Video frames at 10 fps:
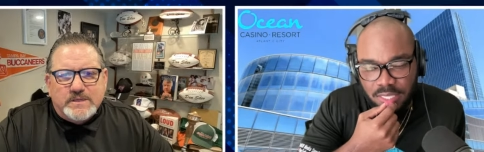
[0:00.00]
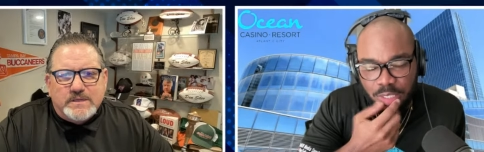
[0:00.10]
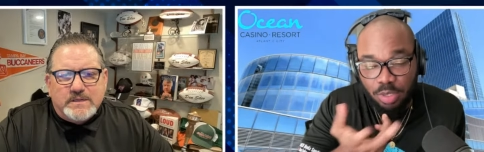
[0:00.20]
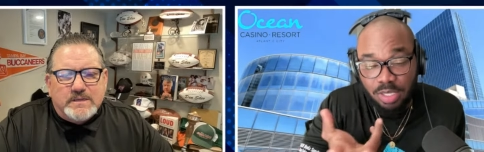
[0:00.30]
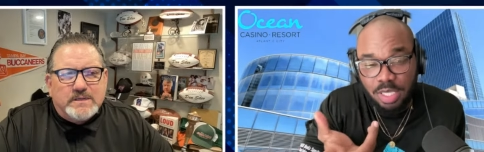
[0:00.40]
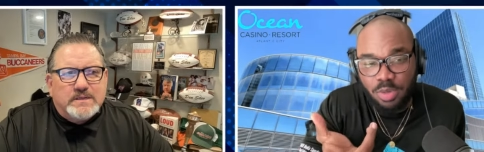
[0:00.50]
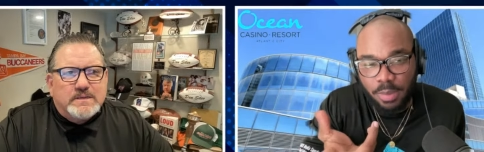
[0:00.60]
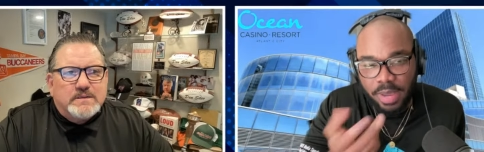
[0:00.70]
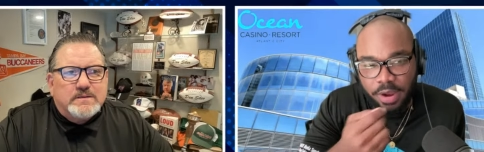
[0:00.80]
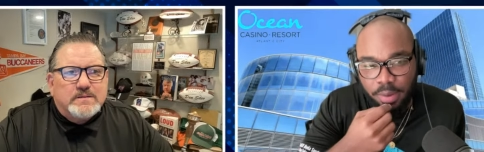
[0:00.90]
Speaker 1: That's what that's,
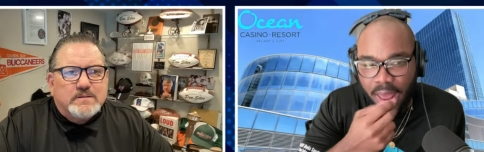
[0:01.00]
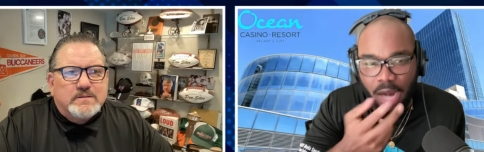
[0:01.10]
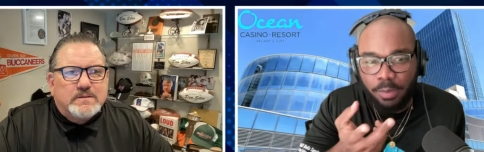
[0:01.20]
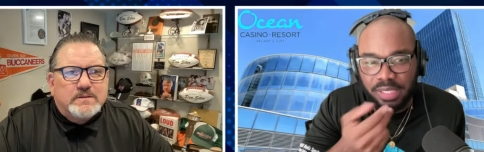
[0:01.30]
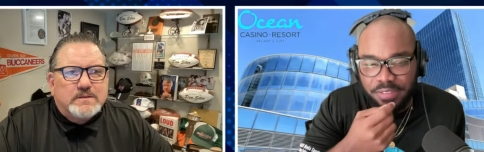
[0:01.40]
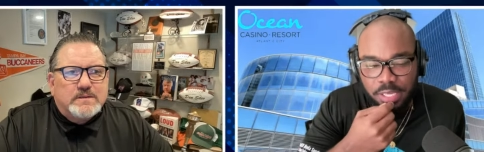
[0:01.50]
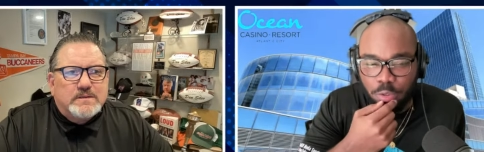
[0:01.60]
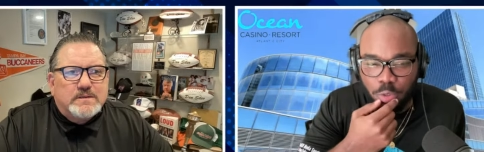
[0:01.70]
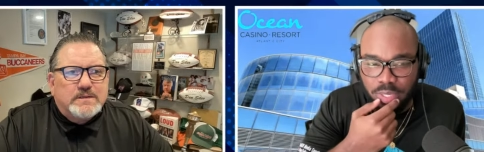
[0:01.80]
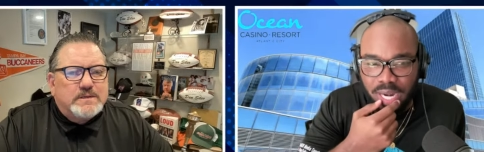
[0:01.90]
what I'm hearing. But I don't believe the
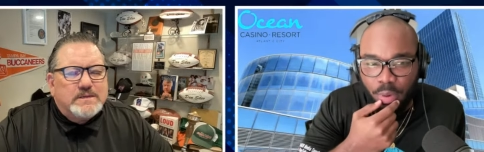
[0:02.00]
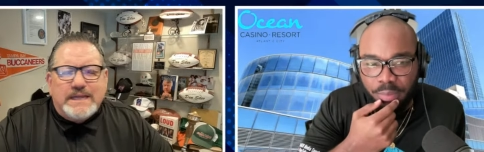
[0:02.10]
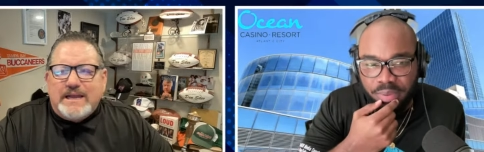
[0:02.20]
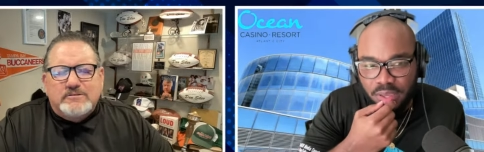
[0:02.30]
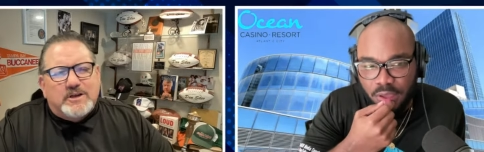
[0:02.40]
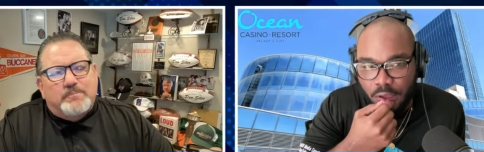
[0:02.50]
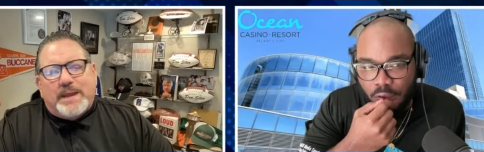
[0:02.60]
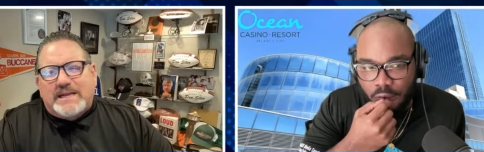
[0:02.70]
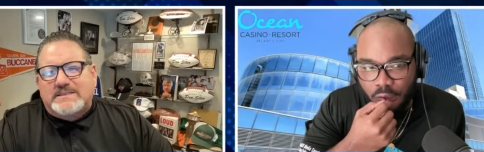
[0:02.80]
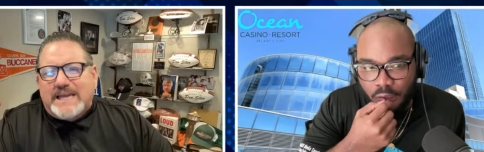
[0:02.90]
Eagles won not one bit. I'm
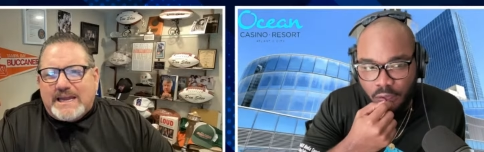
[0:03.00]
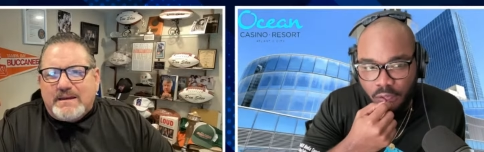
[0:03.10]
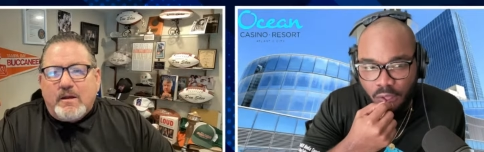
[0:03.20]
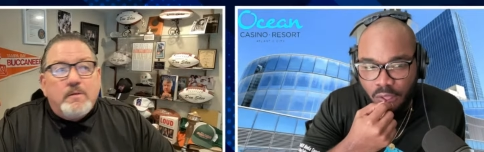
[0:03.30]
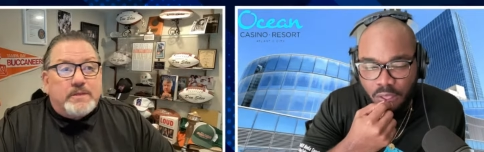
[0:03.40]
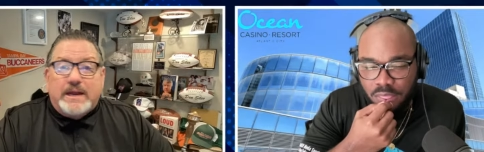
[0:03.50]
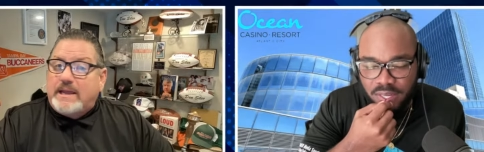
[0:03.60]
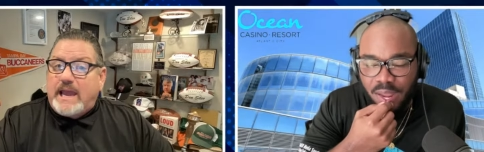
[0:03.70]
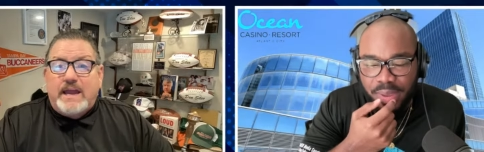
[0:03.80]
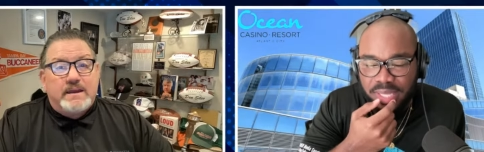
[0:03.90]
paying ten. Then
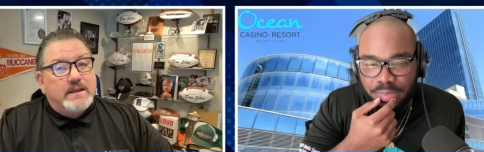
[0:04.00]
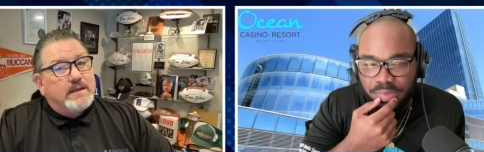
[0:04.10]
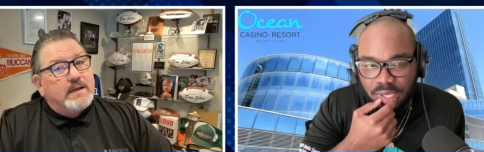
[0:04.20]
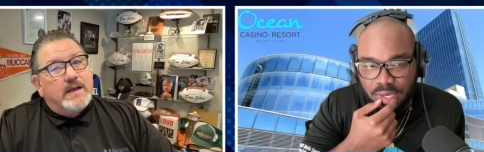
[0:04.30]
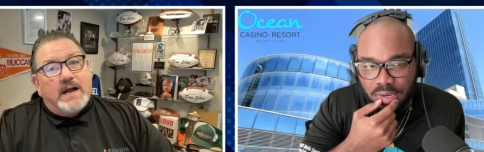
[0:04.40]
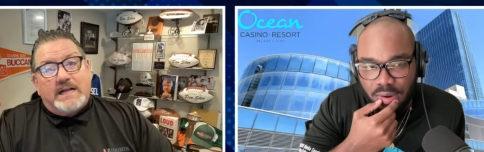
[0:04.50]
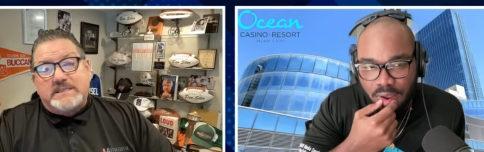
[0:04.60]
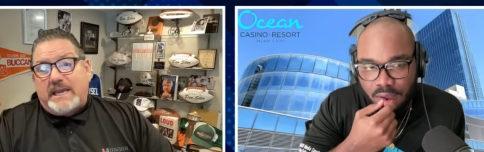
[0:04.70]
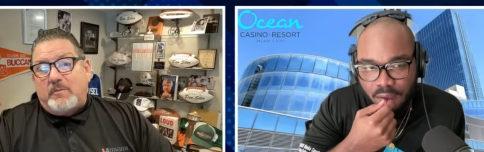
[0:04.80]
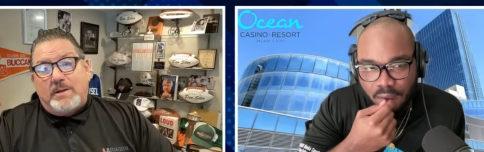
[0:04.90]
again, they're not paying ten million.
Speaker 2: I'll
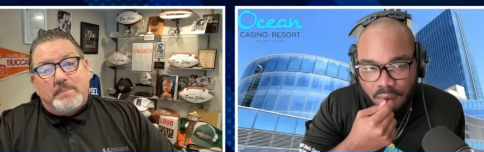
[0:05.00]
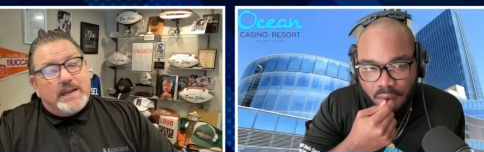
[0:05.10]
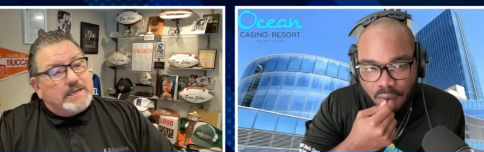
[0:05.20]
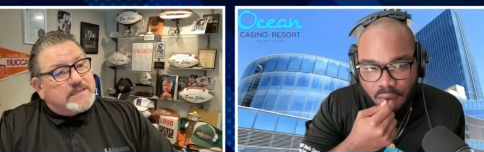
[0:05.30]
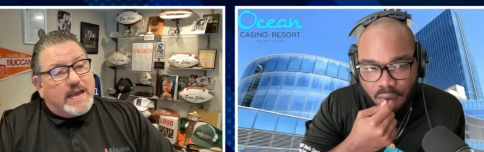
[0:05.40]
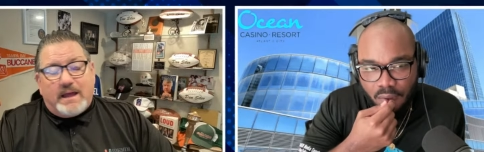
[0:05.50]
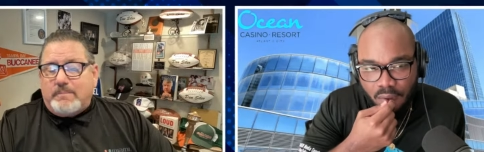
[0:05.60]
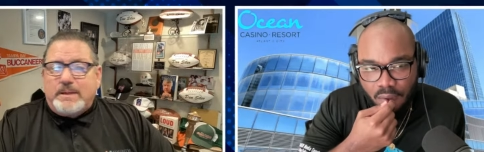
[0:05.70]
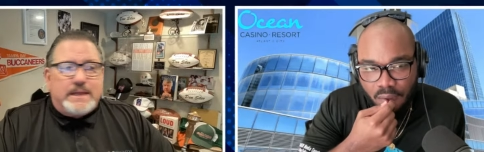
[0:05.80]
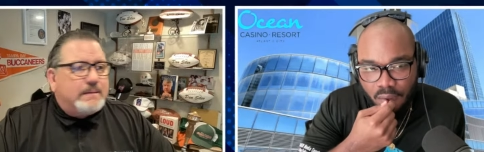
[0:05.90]
tell you what, man. He's a.
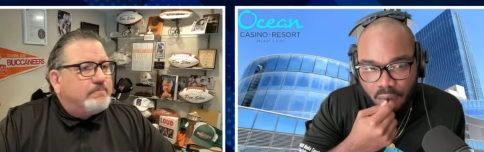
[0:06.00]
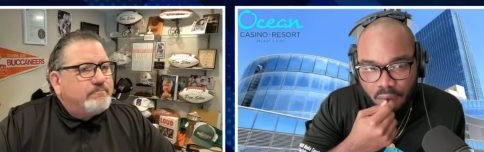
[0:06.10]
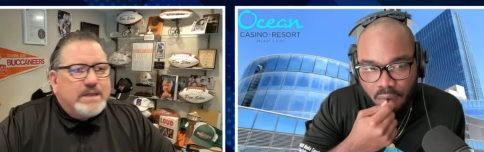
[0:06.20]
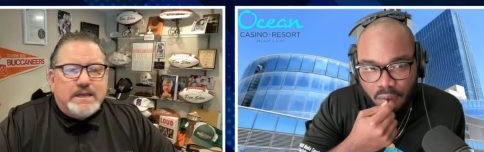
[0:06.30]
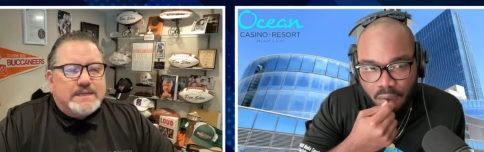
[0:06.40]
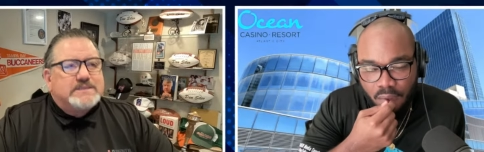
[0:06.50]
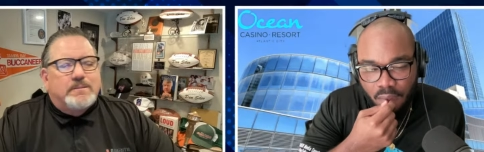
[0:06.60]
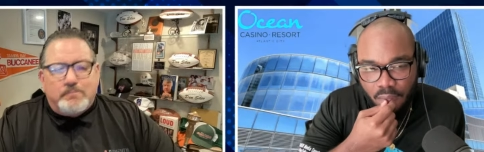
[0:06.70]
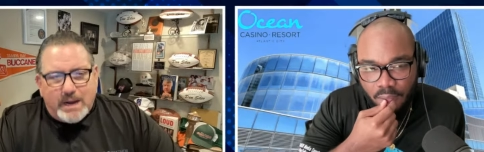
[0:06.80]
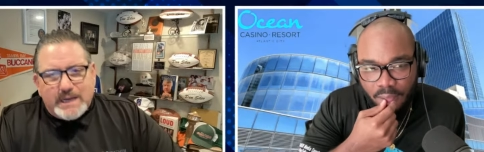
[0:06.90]
He, it's
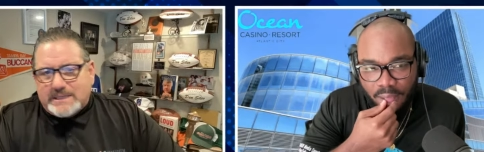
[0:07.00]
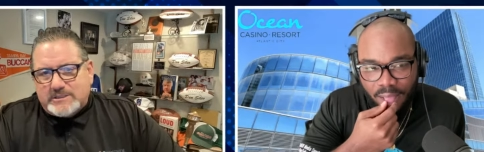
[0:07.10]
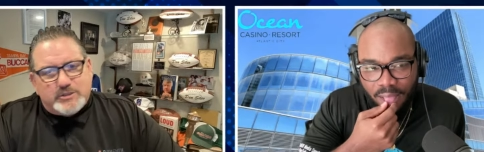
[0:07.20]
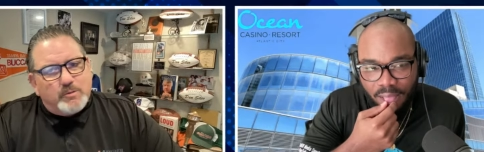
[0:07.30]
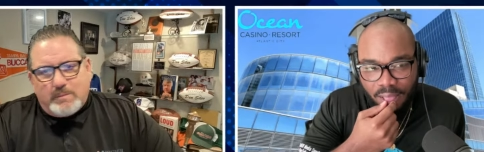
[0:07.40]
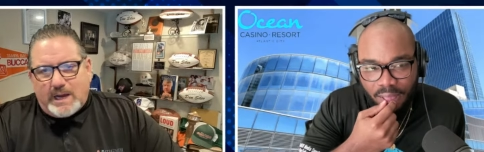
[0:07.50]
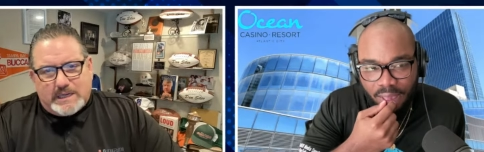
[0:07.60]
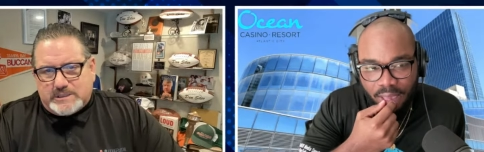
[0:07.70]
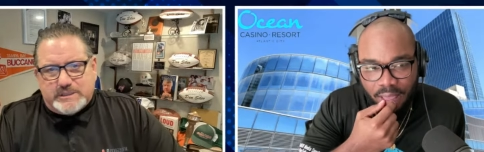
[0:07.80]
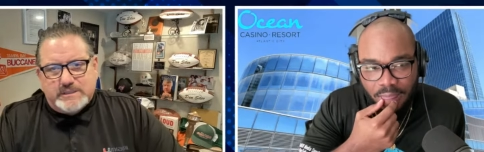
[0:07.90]
the money. It's too
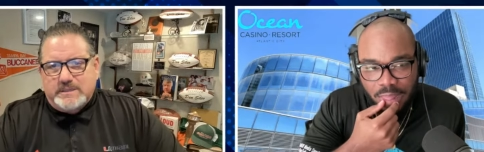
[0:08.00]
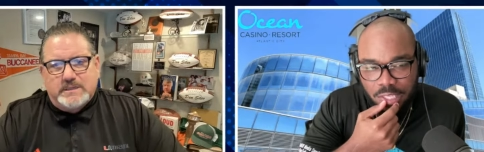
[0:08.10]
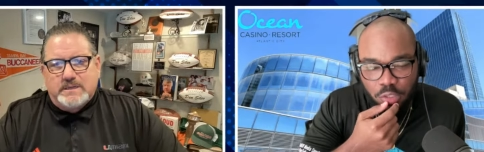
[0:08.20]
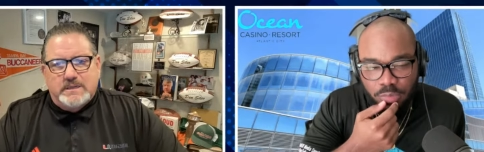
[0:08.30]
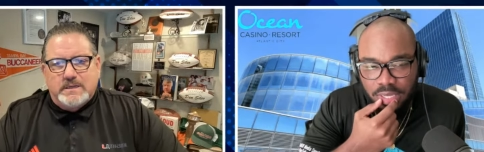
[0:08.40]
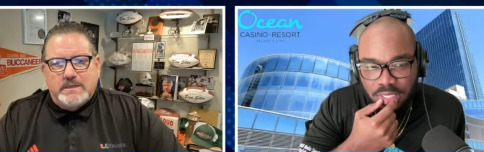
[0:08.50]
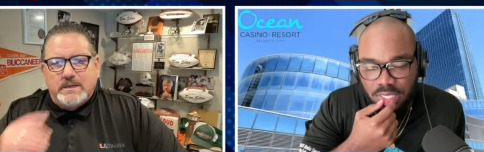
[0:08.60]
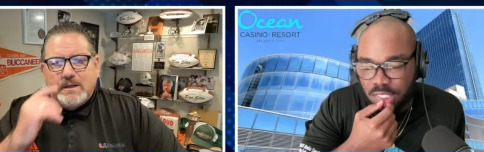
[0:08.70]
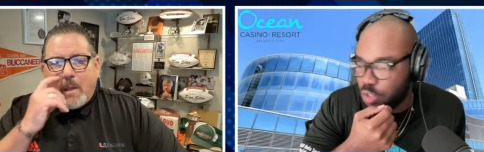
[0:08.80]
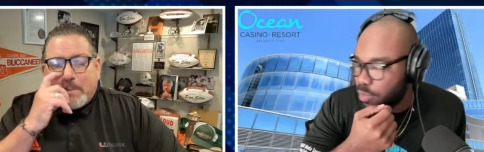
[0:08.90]
much.
Speaker 1: It's too
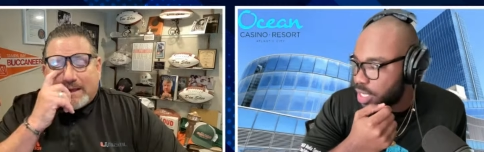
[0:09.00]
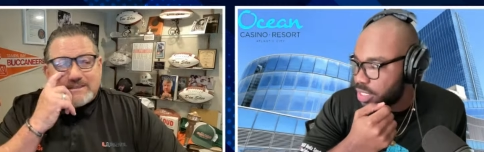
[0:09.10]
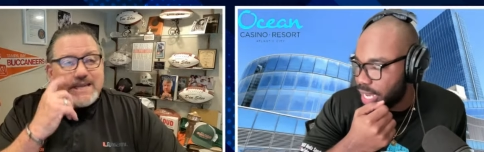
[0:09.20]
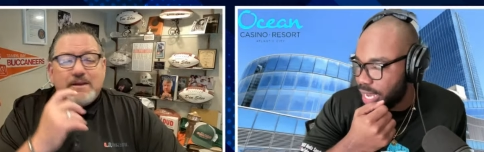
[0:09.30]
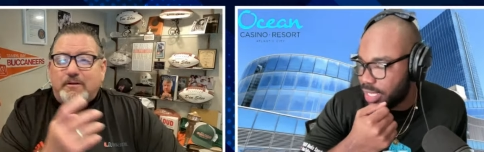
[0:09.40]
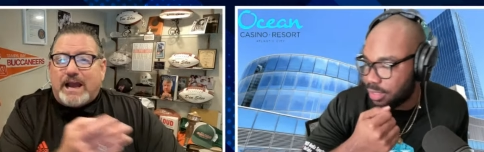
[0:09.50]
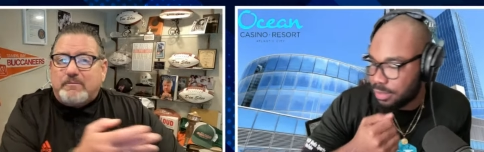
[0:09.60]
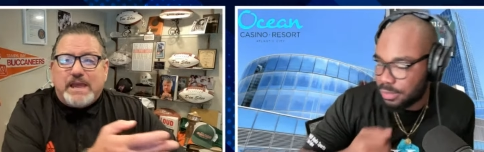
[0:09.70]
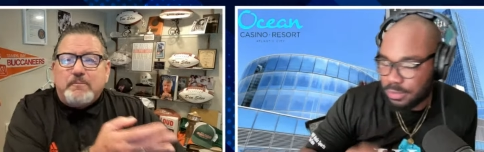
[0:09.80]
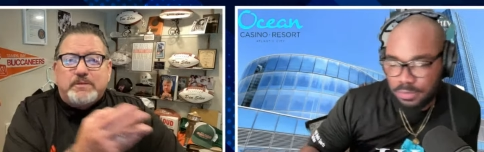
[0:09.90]
much. It's too because much. Then,
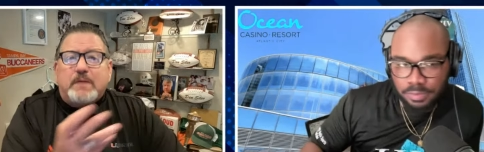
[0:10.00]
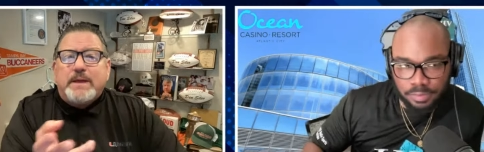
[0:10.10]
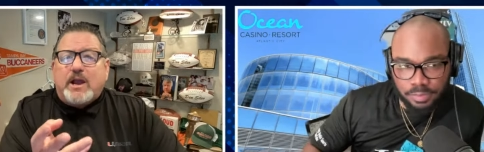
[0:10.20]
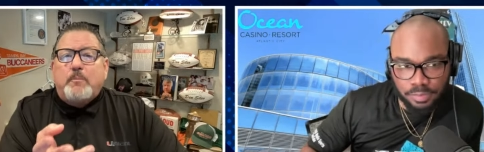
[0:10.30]
and
Speaker 2: then, then, we go